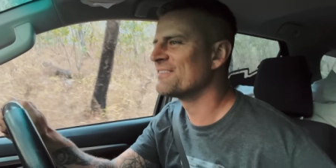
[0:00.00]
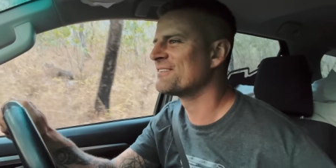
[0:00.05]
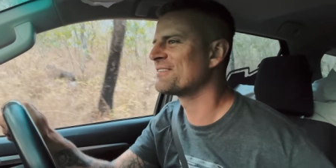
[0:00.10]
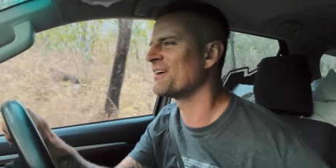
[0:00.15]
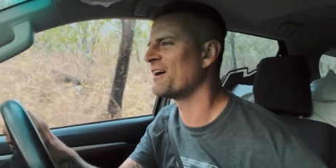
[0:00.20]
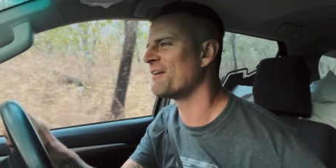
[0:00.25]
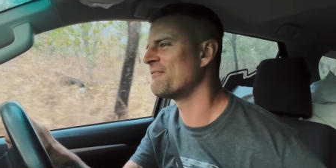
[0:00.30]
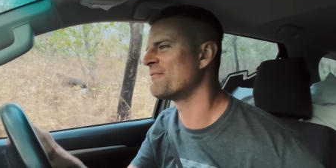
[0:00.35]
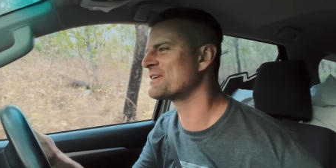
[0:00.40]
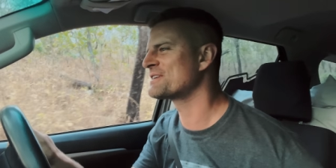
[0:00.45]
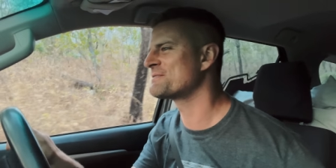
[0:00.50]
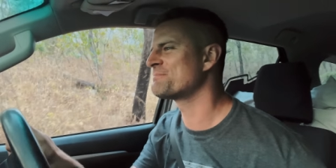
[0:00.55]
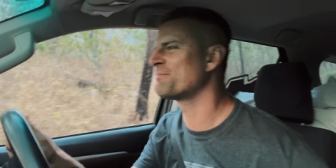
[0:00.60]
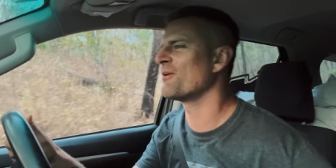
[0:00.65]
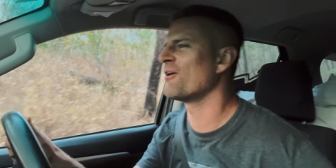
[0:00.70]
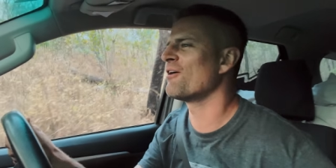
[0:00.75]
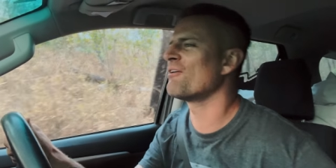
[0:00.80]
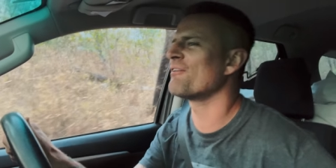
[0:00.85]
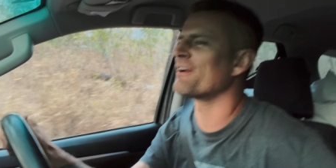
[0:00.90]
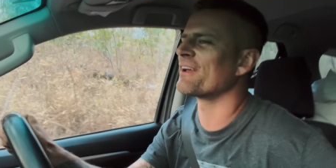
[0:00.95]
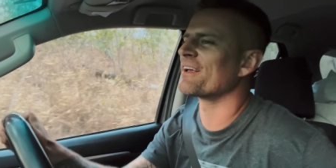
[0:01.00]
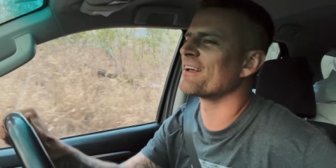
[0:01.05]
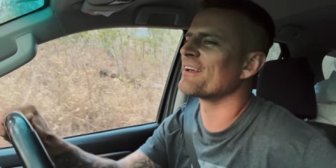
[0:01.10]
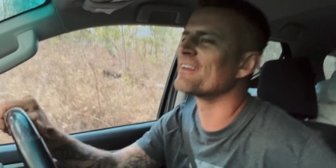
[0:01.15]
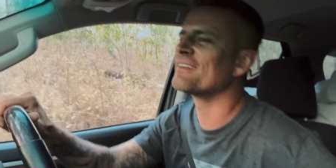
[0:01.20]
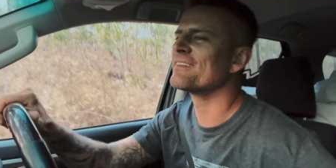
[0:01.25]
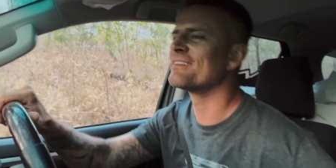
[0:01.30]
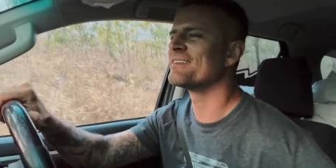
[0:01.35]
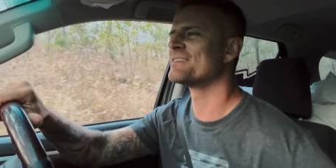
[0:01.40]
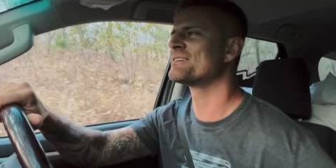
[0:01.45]
So I'm exploring
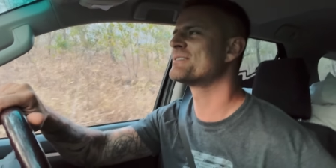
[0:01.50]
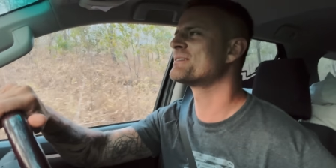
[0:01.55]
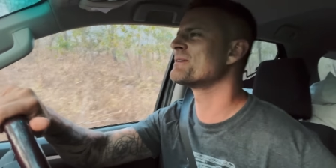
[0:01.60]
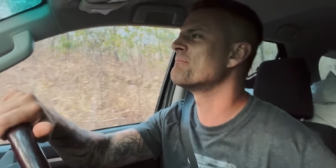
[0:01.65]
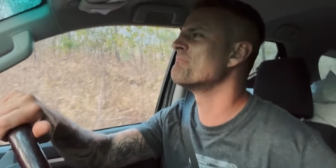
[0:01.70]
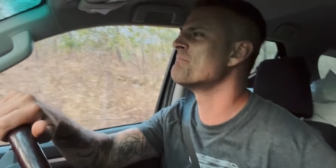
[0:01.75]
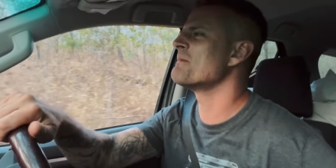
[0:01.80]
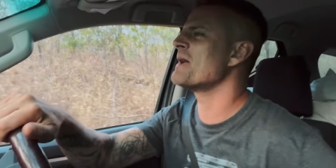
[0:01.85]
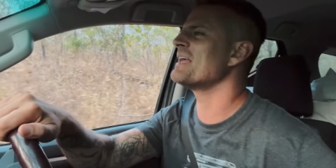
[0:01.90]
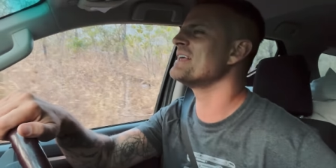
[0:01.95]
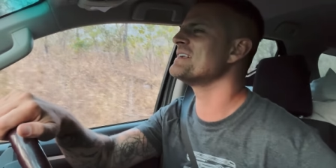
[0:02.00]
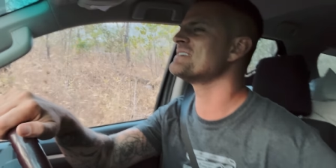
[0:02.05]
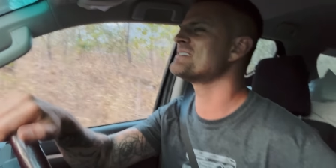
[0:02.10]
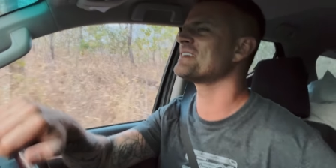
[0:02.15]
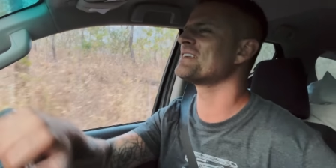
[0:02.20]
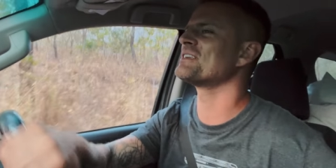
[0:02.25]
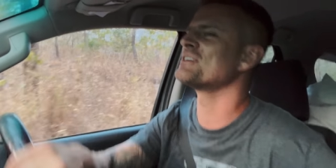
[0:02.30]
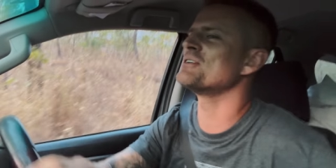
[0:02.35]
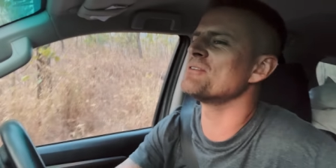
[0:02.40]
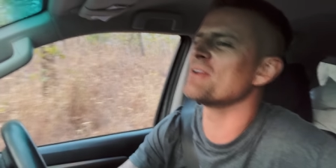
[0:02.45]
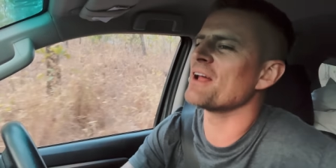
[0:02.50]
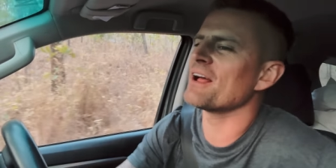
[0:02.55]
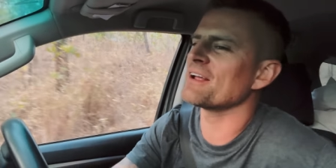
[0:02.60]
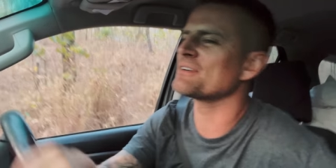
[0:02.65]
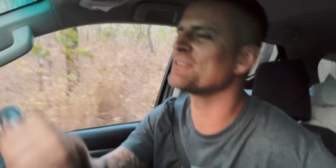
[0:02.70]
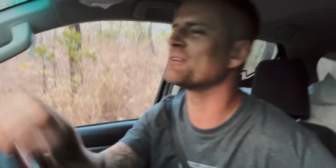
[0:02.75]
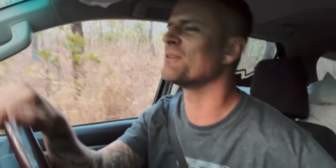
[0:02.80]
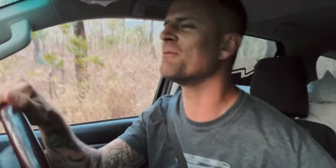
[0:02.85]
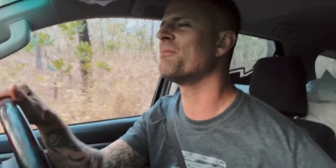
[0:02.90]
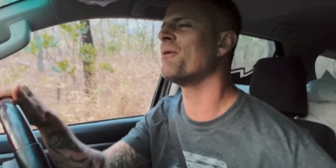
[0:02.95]
this amazing new
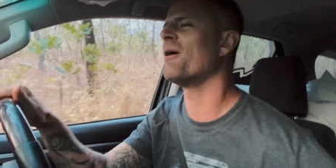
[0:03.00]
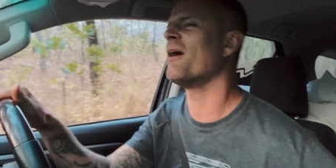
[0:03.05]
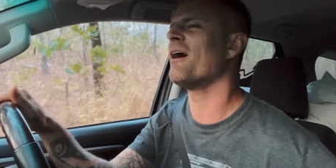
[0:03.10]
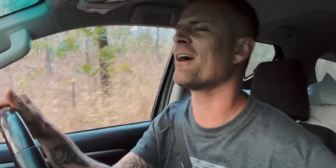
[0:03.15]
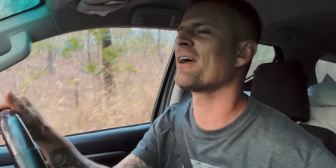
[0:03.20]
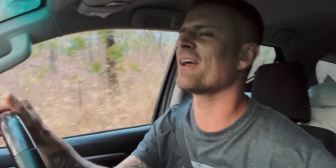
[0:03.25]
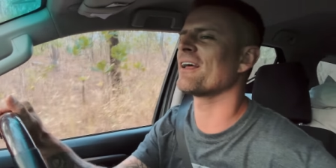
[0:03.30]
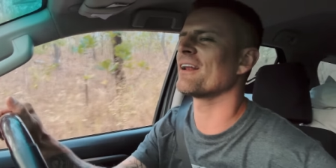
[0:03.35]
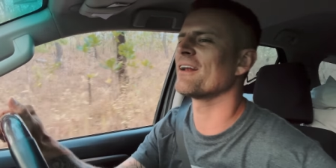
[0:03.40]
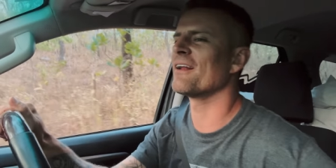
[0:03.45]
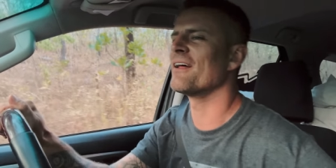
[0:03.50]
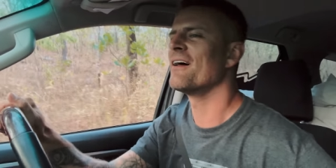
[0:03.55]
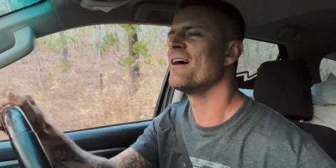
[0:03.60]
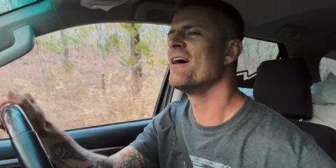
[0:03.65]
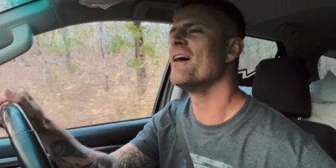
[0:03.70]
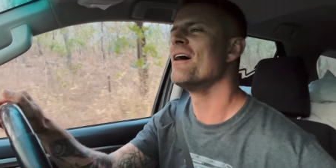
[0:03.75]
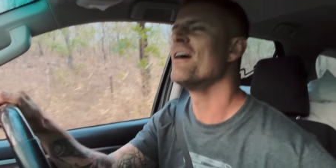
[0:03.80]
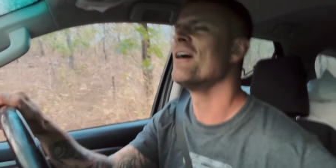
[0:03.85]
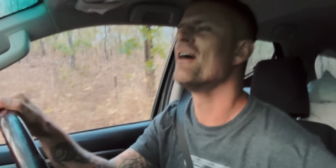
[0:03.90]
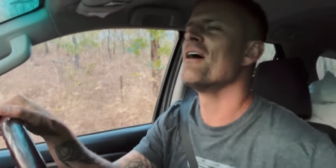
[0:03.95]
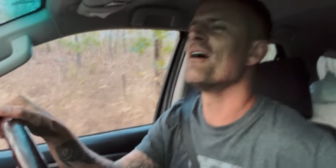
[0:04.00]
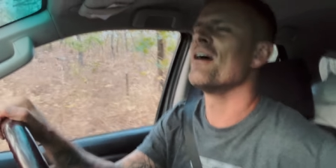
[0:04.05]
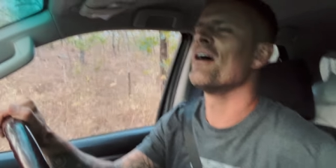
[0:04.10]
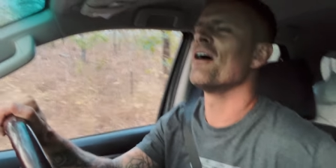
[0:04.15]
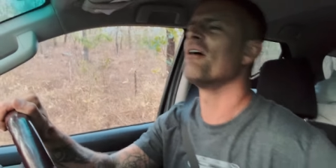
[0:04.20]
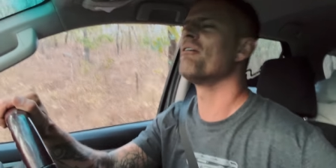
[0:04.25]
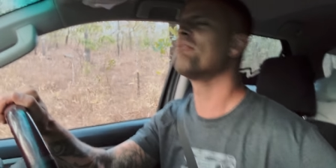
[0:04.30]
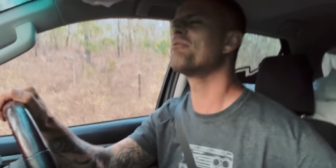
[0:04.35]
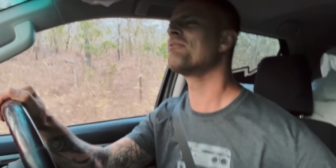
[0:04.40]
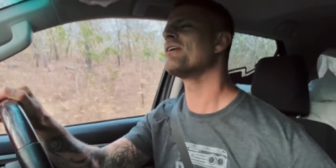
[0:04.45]
national park and
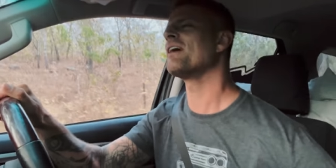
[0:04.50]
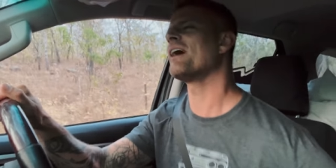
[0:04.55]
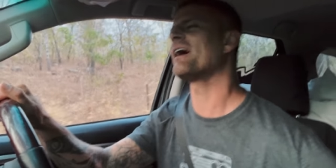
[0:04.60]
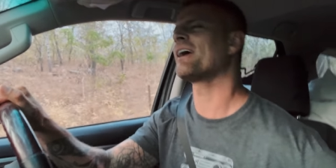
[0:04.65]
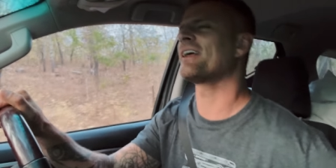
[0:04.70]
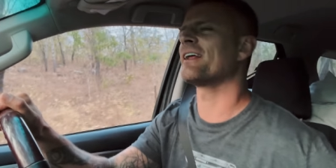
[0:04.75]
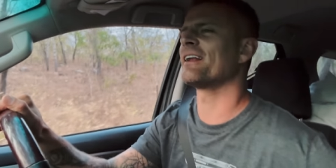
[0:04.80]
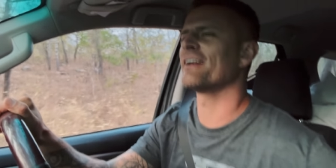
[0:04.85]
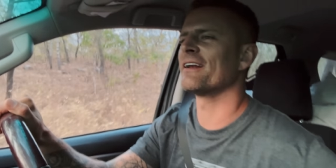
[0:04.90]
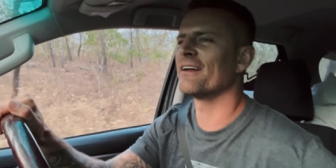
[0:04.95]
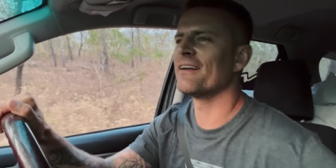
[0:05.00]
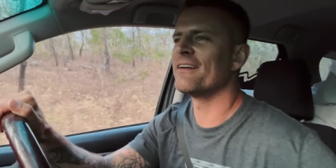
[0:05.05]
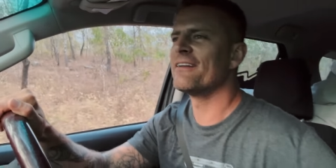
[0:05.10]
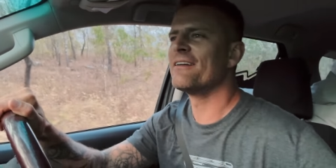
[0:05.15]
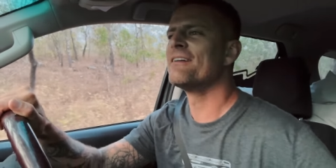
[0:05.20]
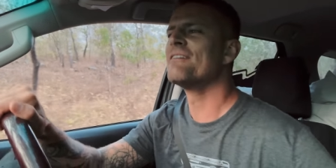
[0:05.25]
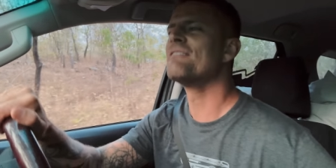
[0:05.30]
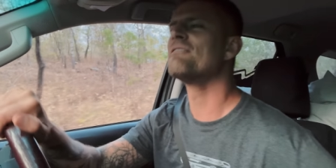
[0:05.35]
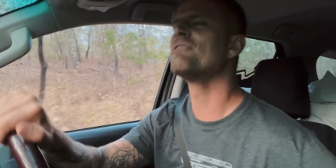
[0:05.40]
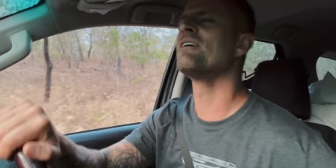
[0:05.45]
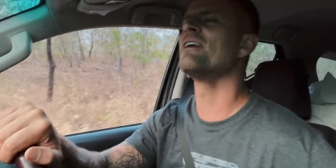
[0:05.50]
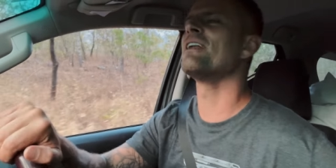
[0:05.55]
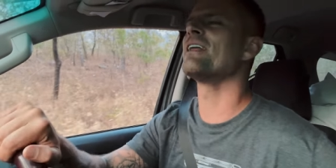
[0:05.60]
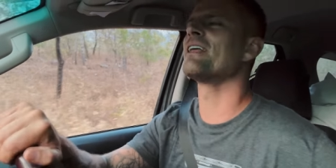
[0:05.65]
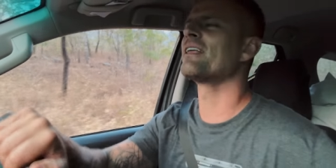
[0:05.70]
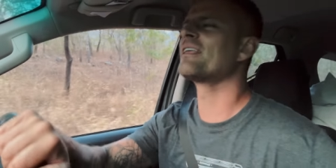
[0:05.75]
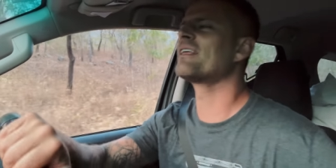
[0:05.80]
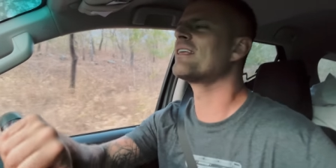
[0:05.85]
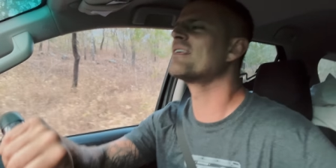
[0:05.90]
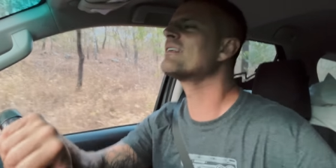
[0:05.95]
hopefully I can really
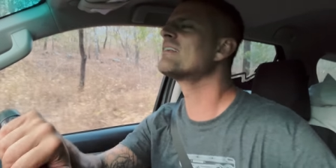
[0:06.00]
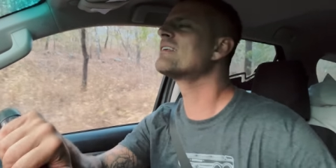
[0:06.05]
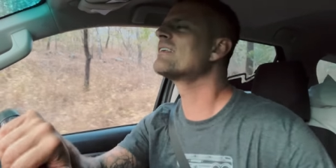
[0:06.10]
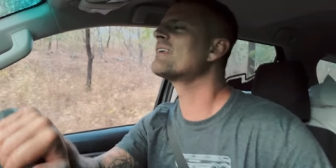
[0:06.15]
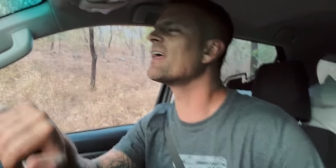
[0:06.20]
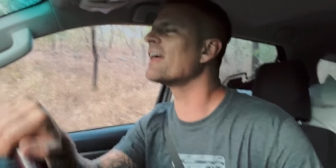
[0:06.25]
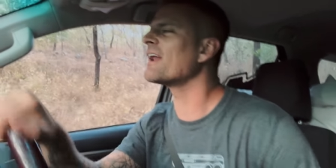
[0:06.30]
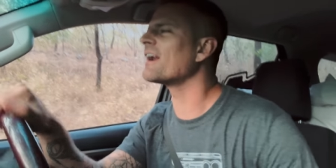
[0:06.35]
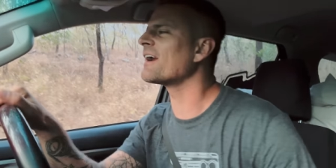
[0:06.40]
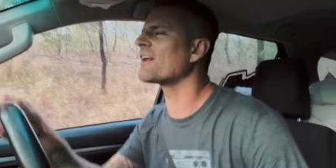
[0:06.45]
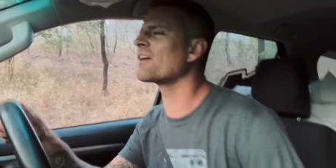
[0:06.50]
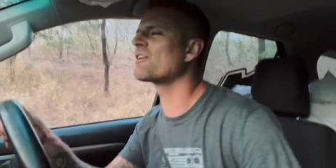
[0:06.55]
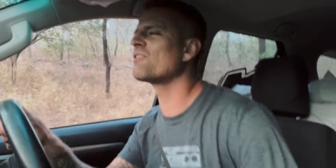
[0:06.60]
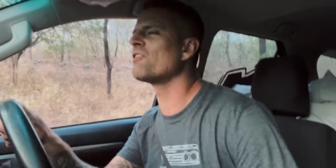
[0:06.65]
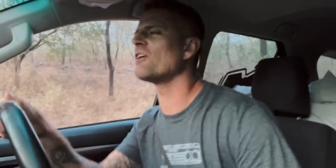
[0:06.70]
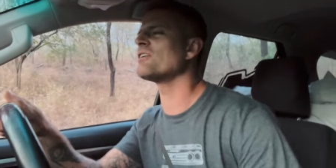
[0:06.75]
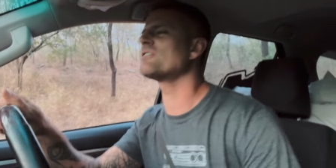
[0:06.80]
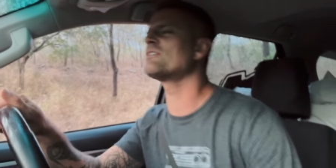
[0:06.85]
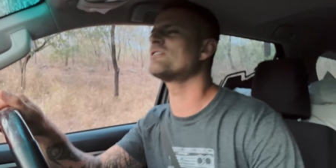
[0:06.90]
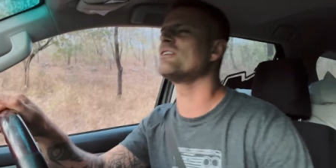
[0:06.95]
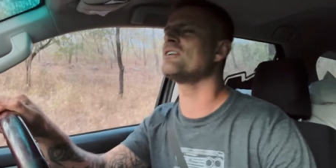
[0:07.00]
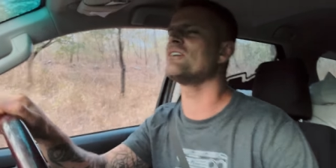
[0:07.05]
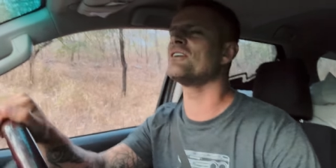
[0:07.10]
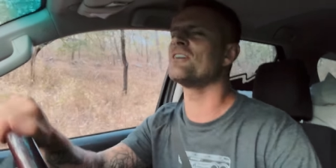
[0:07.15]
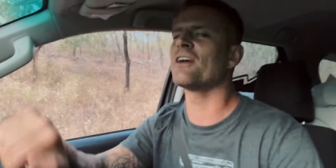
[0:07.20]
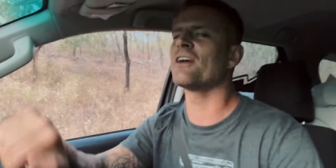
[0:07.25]
get it across to you